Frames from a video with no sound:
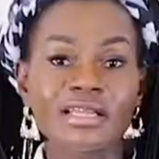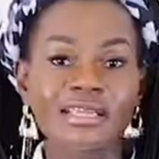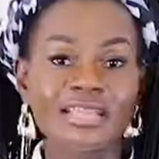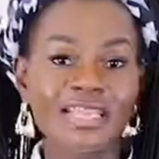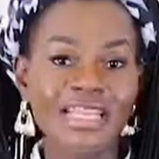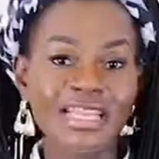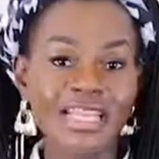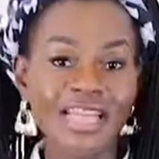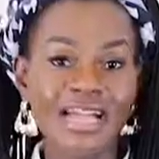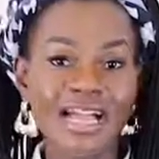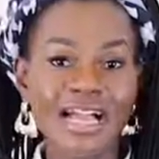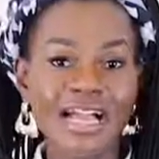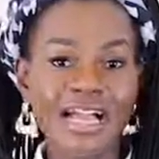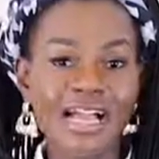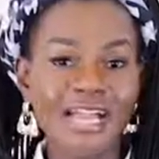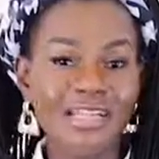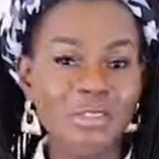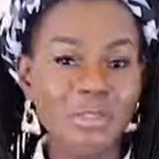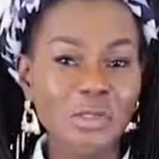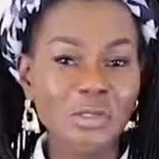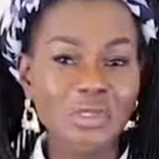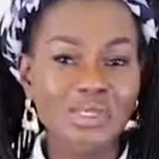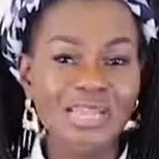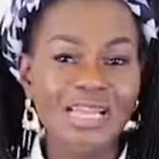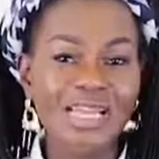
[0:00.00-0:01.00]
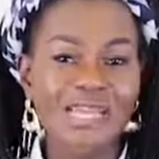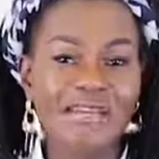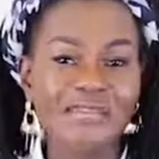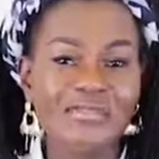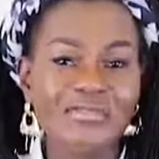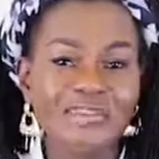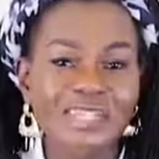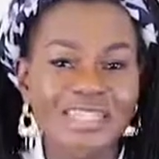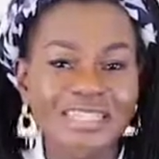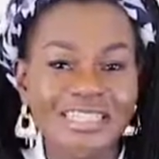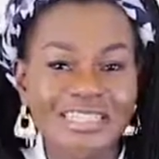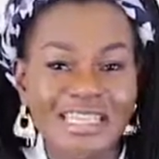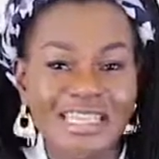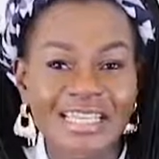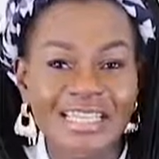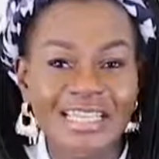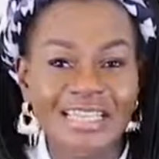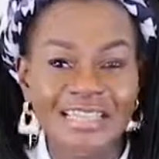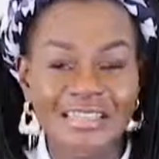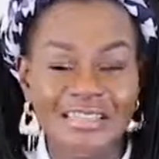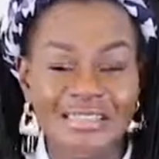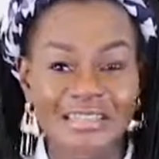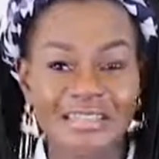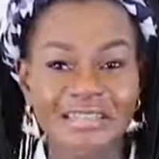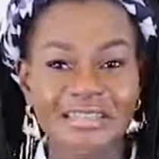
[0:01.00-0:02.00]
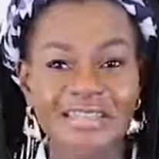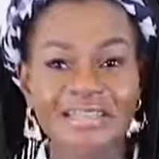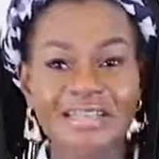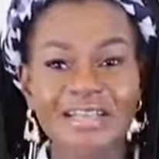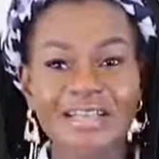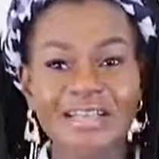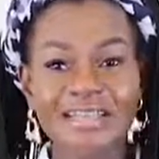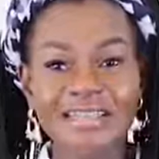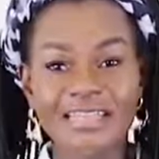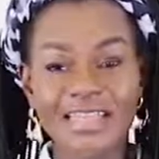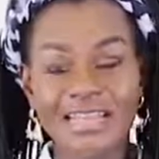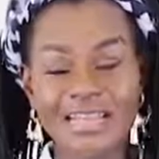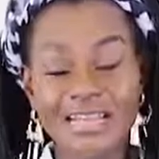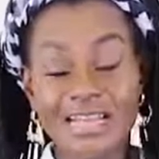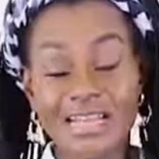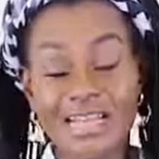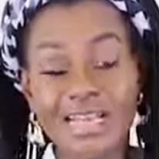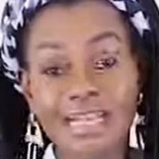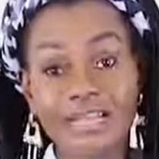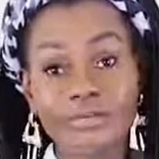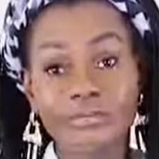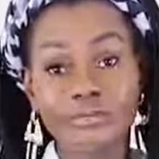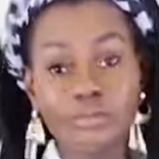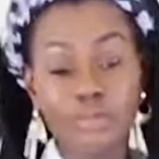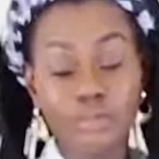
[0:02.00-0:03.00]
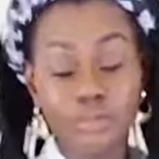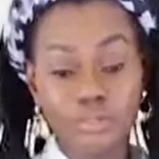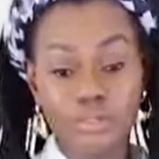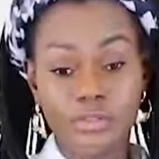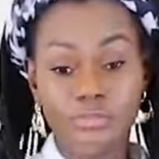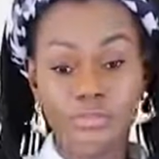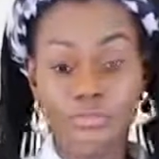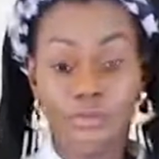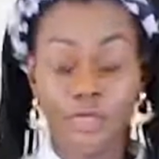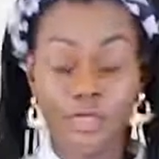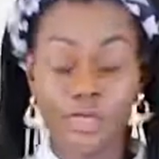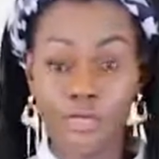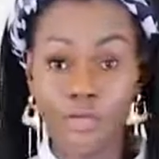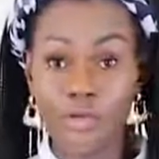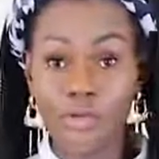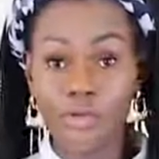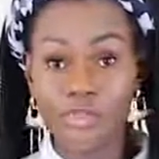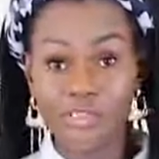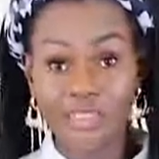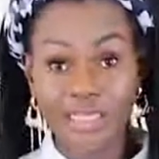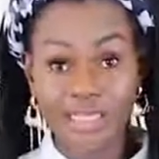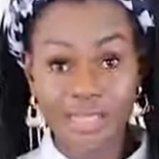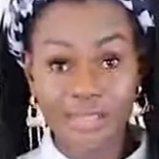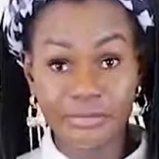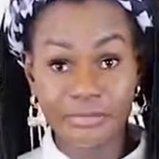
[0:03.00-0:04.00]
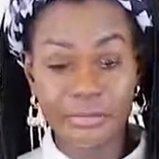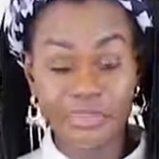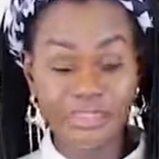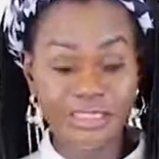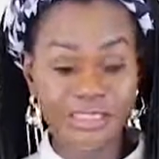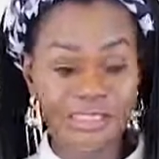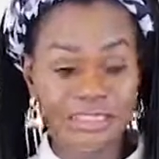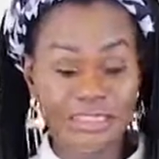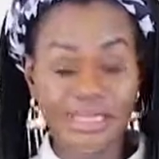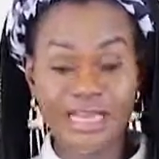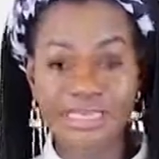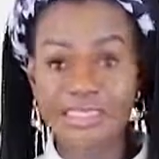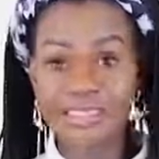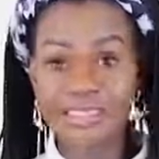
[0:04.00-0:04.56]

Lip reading: They are an online retailer that I have used for a long time since I